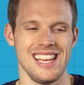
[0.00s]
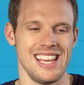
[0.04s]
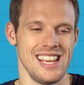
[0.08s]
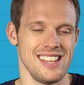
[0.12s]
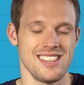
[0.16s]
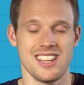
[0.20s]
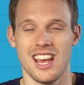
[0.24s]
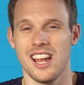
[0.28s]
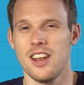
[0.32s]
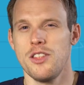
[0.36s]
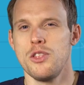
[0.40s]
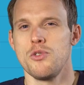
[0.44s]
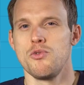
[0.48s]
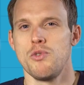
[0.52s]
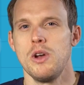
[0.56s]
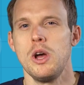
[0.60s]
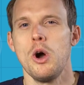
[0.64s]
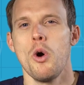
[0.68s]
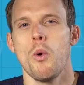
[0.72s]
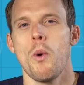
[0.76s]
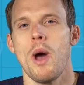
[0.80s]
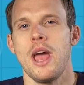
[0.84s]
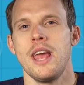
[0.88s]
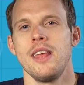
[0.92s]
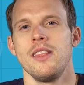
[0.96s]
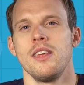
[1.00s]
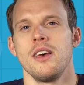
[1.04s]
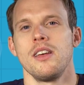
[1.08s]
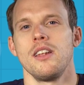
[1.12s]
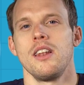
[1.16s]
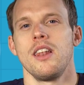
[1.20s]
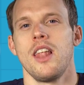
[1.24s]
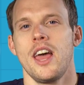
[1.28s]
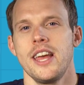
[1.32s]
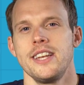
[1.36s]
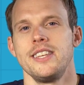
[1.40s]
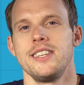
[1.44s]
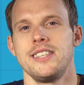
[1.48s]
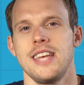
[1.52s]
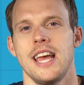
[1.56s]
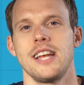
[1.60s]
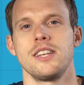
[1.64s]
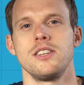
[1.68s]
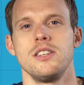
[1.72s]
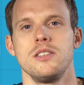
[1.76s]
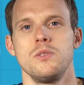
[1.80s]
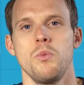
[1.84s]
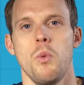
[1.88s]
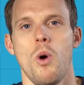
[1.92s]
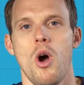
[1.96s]
it's kind of the real way that lie
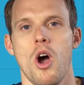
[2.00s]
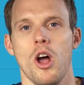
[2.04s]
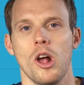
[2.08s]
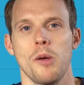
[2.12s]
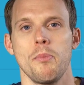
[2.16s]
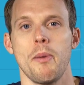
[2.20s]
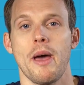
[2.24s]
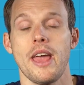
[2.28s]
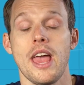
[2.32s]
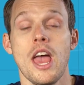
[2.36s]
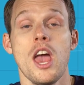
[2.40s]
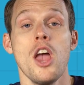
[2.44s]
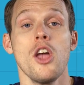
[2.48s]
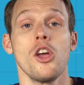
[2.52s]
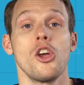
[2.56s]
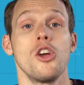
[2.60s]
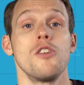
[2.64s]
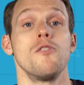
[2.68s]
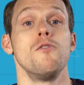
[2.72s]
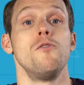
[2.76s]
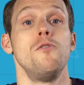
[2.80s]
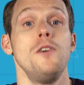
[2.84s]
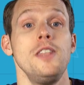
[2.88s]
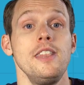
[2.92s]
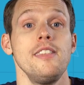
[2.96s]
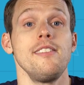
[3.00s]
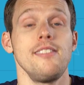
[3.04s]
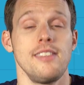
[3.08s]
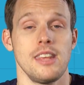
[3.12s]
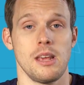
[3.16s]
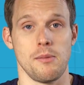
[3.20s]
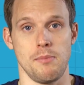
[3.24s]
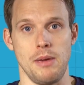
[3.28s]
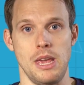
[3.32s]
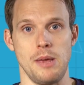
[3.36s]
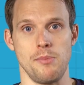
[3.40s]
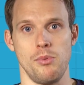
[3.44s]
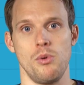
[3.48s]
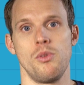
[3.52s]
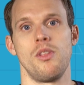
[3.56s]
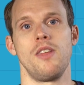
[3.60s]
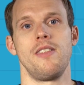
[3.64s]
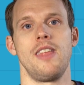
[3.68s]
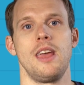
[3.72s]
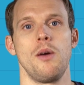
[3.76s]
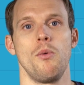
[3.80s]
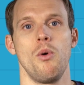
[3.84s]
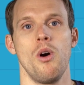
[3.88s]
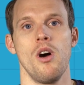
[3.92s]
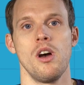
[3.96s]
detectors work, by convincing people that
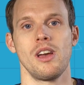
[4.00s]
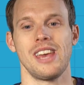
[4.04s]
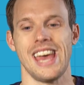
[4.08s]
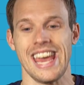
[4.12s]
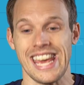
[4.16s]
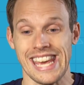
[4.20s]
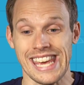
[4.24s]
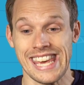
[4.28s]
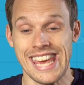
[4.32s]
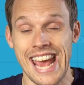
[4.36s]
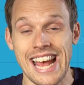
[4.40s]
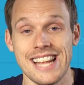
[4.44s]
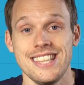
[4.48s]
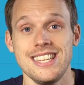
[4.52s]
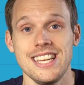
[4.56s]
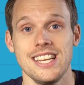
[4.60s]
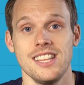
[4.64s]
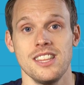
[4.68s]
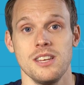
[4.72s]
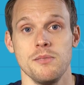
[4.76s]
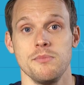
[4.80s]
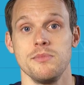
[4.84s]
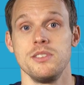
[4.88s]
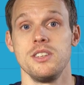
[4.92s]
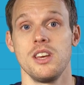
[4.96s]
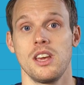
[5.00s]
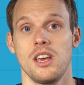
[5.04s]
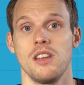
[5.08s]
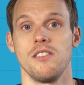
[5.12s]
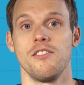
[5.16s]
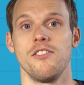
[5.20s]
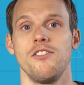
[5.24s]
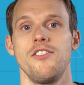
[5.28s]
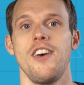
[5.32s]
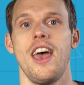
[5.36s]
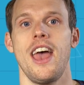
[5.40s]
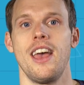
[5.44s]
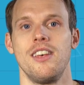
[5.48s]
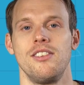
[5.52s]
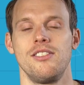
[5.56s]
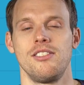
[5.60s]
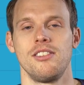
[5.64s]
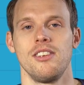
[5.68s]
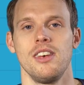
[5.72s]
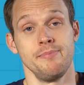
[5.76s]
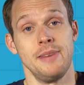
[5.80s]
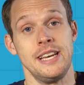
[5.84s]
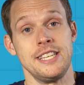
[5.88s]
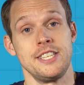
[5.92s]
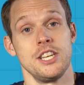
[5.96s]
they work and getting them to
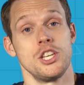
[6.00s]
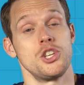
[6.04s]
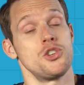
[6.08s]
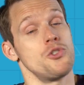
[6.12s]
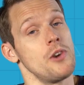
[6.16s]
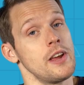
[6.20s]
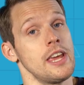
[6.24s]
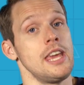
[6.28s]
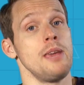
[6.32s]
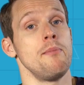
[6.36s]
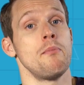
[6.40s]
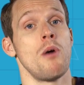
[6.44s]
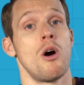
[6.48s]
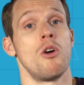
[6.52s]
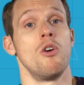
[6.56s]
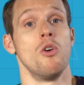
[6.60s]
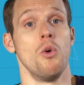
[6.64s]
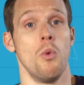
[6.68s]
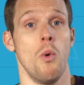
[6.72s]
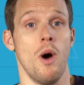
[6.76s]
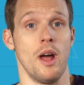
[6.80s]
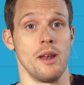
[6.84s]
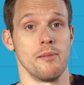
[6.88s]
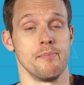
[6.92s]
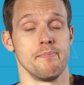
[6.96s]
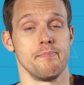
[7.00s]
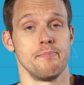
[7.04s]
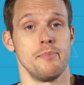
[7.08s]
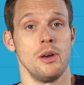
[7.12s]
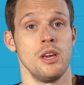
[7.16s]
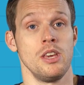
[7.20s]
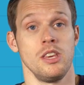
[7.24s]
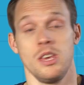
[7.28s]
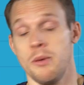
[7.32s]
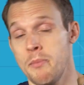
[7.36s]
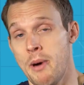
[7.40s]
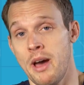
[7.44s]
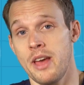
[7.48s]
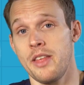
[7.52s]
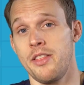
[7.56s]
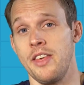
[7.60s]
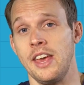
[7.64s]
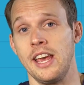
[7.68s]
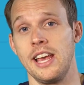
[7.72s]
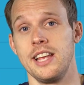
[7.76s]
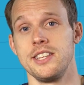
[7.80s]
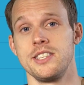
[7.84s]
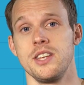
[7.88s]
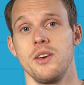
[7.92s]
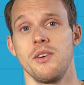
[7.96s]
confess. It's a tricky moral one, but you might
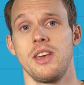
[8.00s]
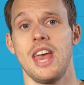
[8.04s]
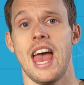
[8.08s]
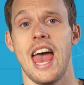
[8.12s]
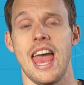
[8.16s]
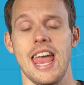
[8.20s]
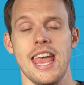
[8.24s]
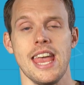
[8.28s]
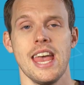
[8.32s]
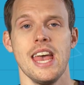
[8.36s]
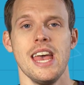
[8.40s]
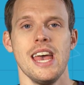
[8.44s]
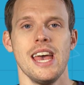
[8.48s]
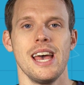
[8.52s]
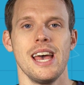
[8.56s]
think it's okay